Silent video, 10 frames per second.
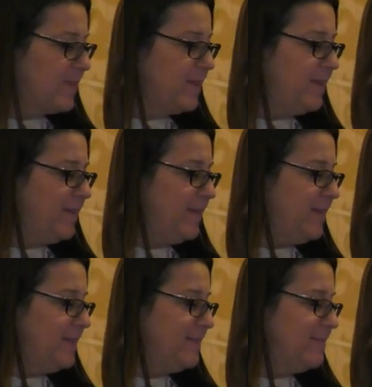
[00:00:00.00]

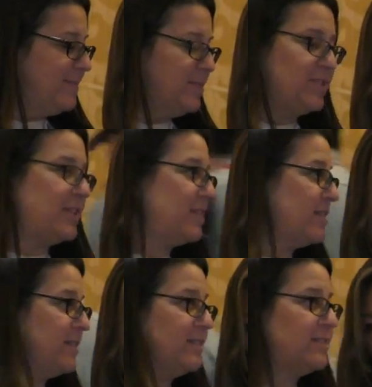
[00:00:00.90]

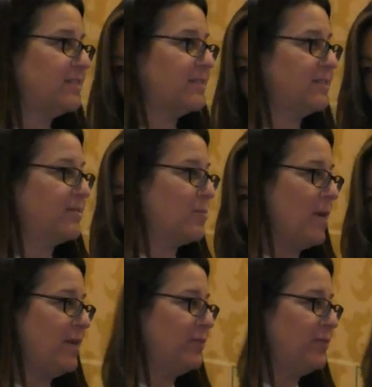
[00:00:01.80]
No words are spoken by the person on screen.